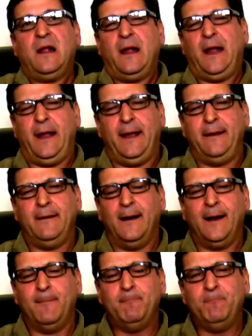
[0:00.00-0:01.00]
And
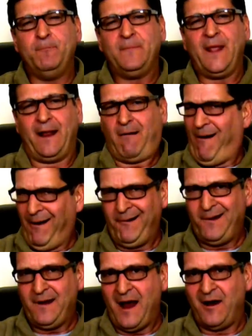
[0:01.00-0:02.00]
at
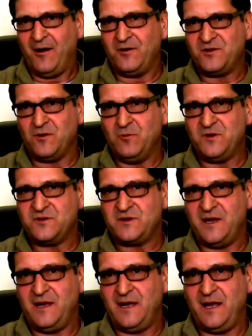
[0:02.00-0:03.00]
100 yards,
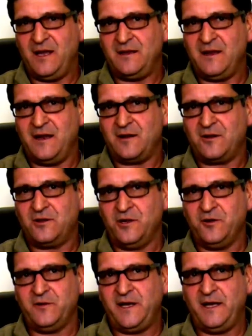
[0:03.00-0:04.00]
it
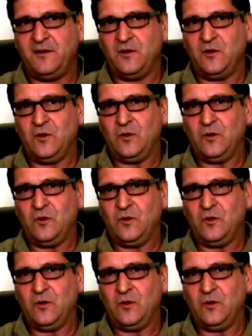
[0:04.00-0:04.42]
clearly